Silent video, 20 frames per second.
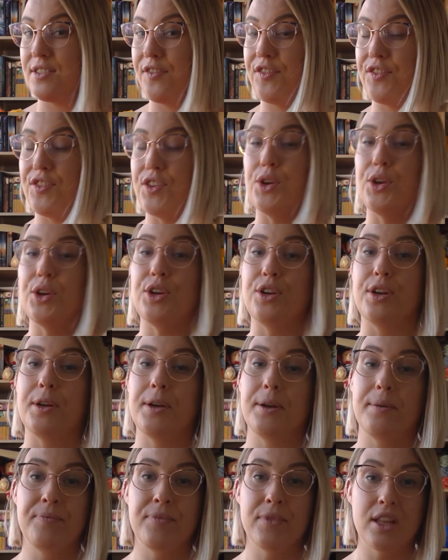a
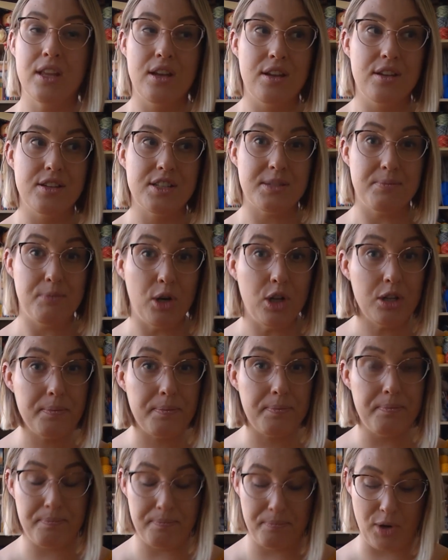few
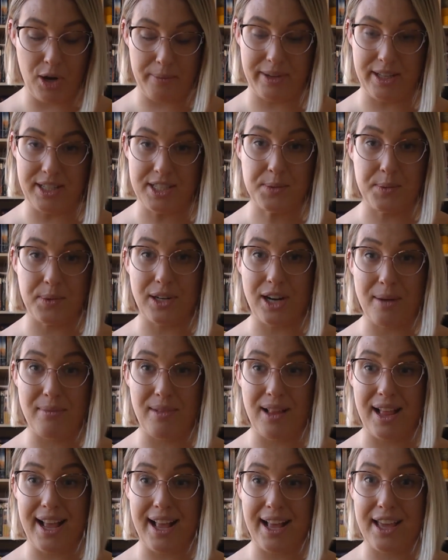small moments where I'm
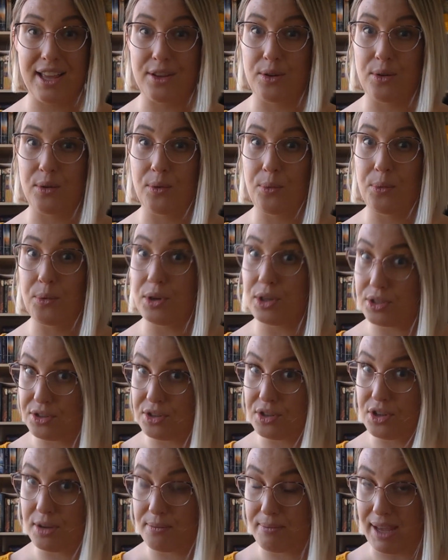like, what do
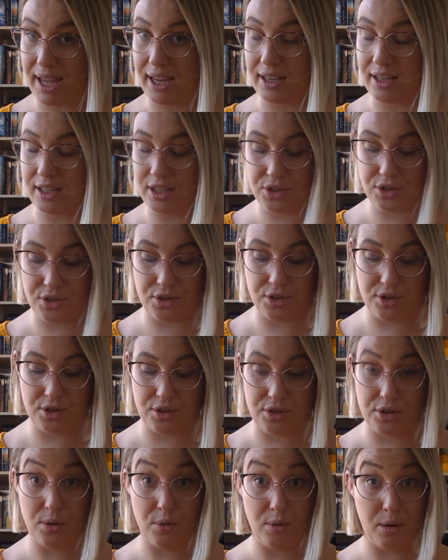you mean? Do
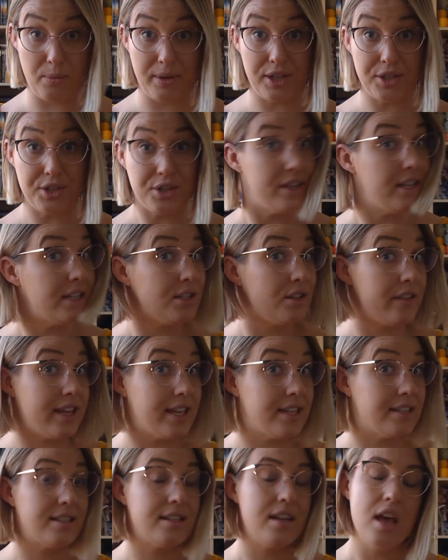you want me to do this or
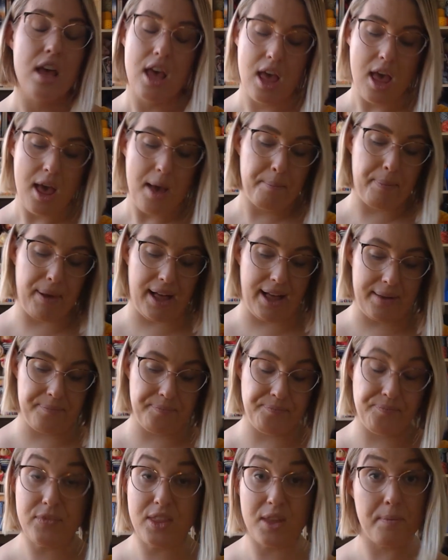this? But
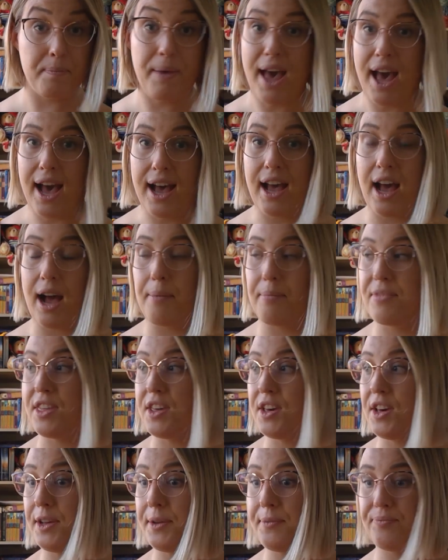
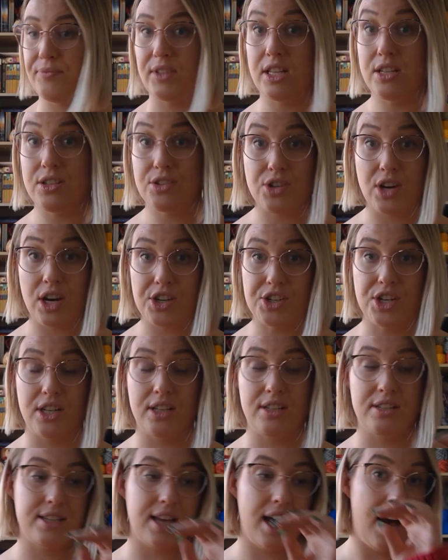the
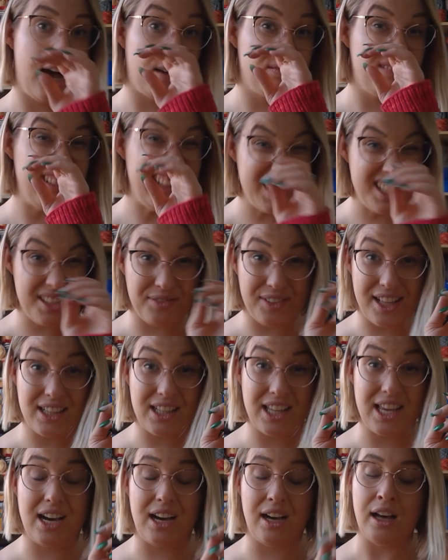instructions are relatively
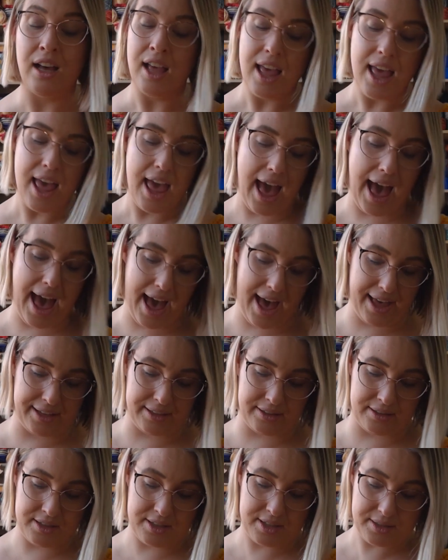clear,
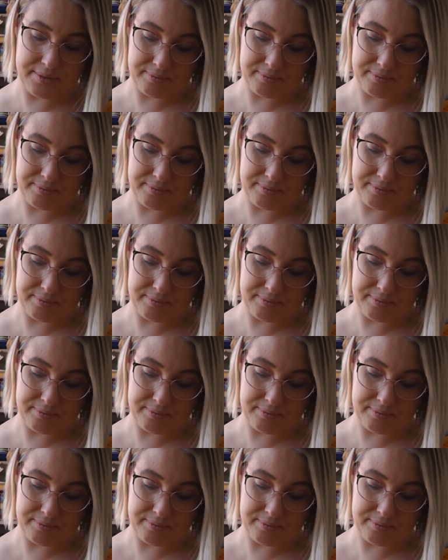and